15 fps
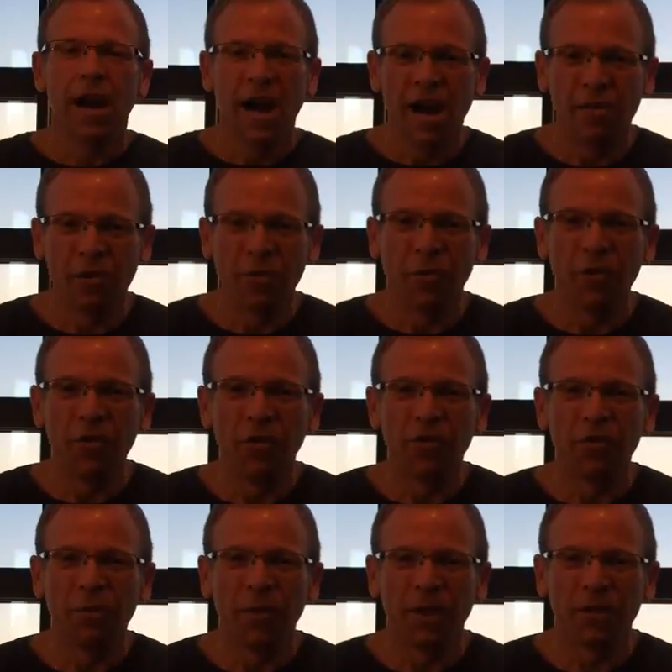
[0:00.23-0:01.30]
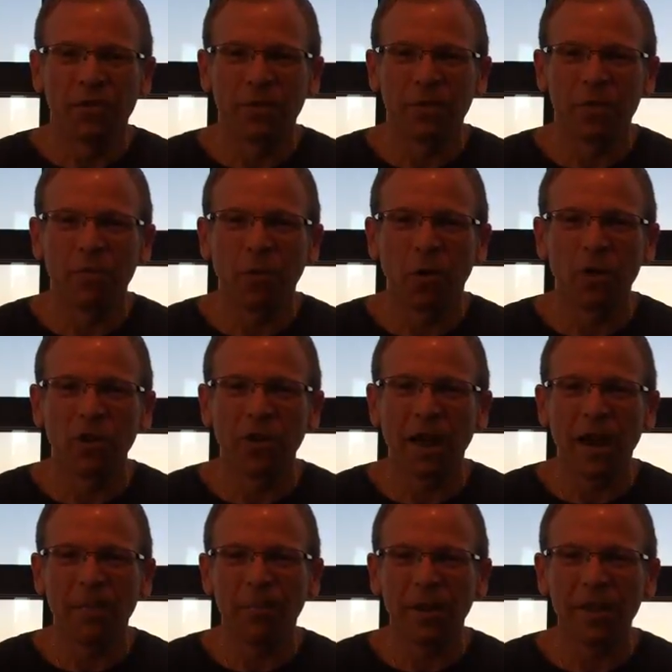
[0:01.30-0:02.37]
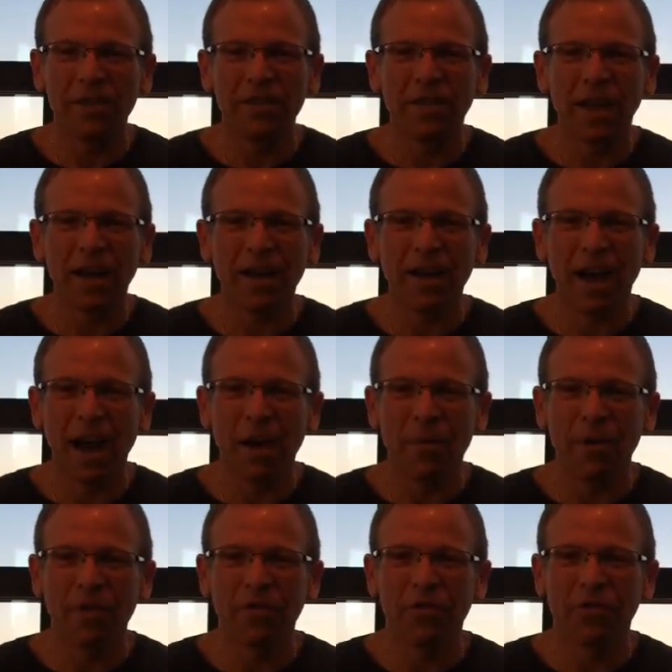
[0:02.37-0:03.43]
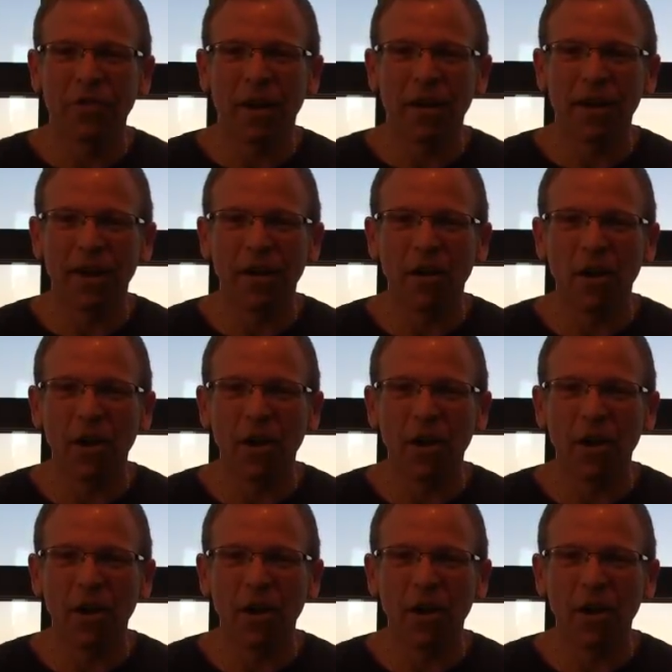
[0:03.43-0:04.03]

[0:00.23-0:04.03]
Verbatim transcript: Hi everyone, this is Mitch from the SportsChatPlace.com and it's Sunday,